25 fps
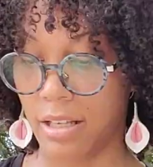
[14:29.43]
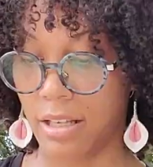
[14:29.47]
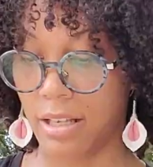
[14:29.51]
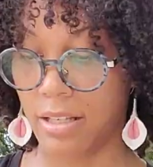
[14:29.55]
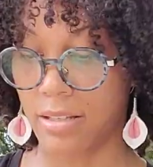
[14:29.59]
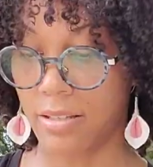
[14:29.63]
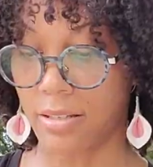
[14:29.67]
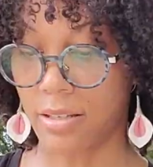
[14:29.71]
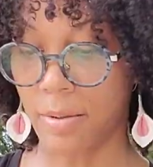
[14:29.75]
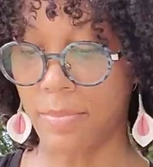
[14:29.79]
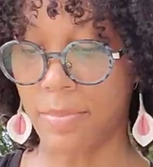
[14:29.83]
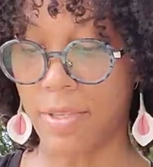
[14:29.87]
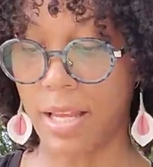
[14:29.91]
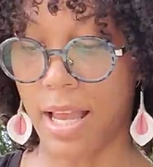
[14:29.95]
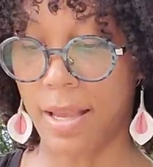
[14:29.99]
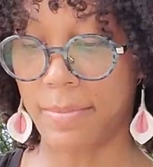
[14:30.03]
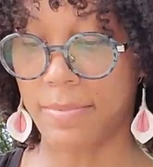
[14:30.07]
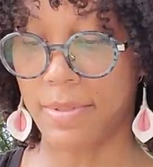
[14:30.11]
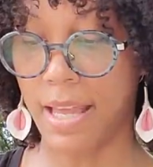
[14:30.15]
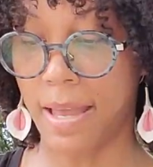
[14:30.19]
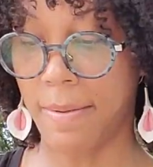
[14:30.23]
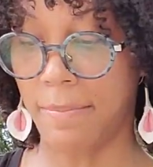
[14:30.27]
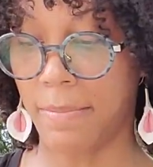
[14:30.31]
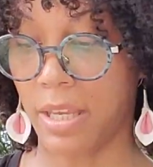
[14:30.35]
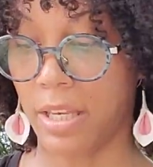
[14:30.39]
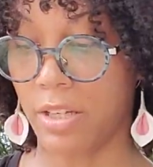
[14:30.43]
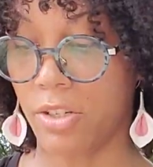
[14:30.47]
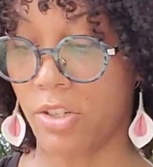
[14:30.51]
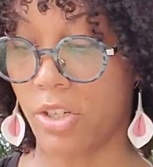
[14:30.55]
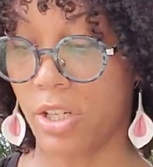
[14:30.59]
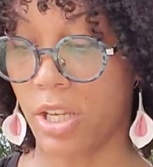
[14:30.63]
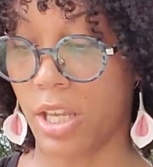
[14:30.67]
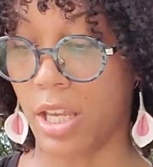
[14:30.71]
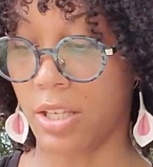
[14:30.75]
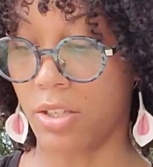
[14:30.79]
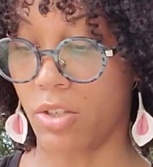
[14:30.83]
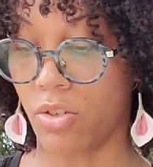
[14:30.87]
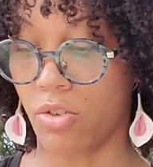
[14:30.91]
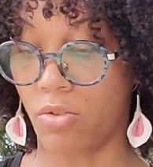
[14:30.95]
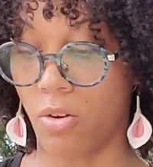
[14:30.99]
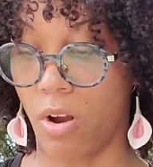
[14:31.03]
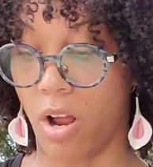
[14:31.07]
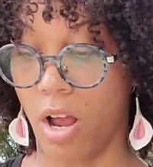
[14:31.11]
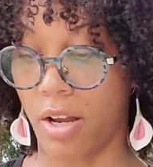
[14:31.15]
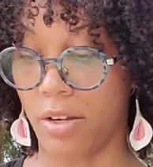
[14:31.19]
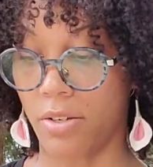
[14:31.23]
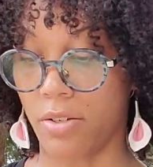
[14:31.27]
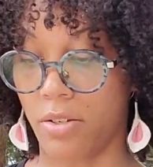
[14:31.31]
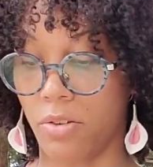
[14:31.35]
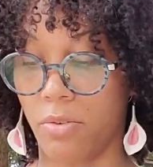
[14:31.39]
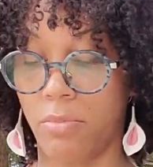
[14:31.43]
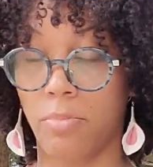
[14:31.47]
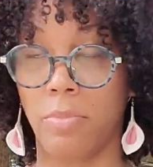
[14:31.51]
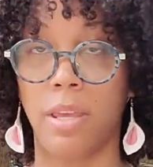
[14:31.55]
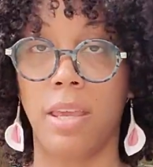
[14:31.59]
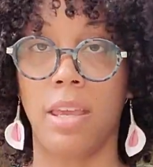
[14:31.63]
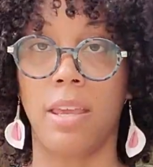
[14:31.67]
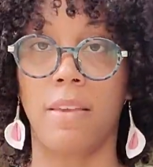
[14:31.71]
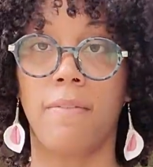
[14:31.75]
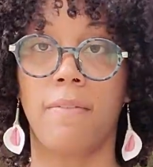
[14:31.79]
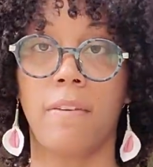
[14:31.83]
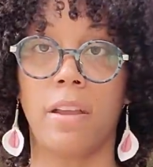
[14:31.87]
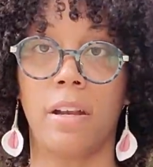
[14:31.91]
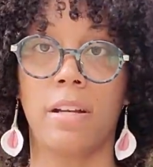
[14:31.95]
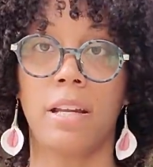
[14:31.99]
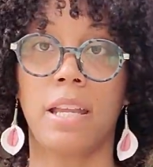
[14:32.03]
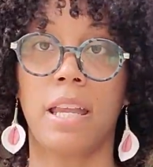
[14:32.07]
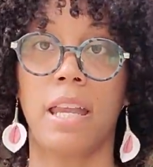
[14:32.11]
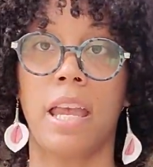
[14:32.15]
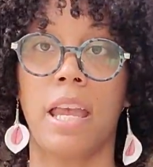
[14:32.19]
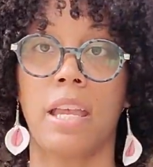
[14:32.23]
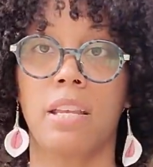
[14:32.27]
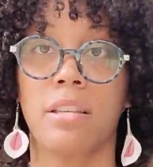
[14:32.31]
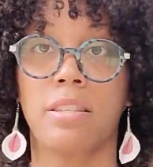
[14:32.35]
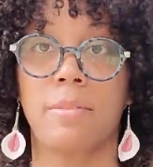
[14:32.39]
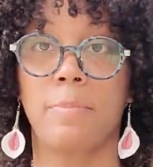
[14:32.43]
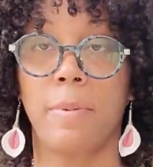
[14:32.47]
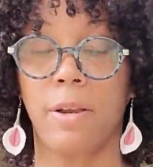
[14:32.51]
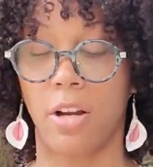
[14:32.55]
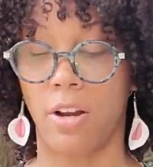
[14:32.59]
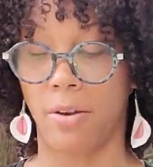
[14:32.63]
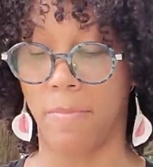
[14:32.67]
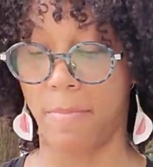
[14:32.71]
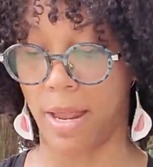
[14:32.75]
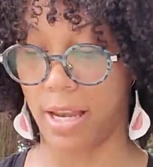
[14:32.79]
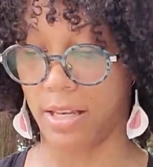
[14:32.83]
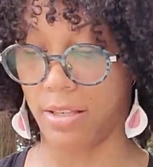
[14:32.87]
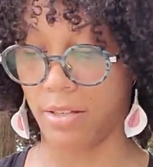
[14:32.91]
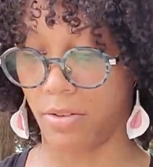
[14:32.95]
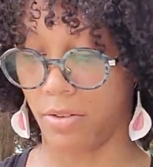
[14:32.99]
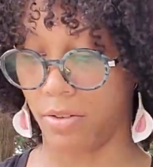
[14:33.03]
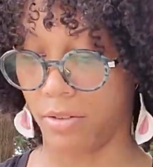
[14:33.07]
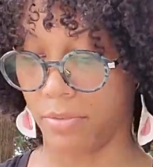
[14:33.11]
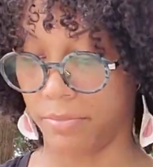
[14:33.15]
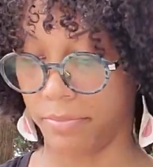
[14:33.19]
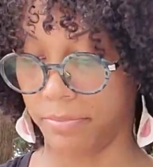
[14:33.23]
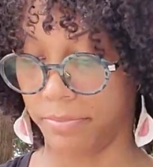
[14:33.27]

Sometimes that means she is drawn to be very experimental.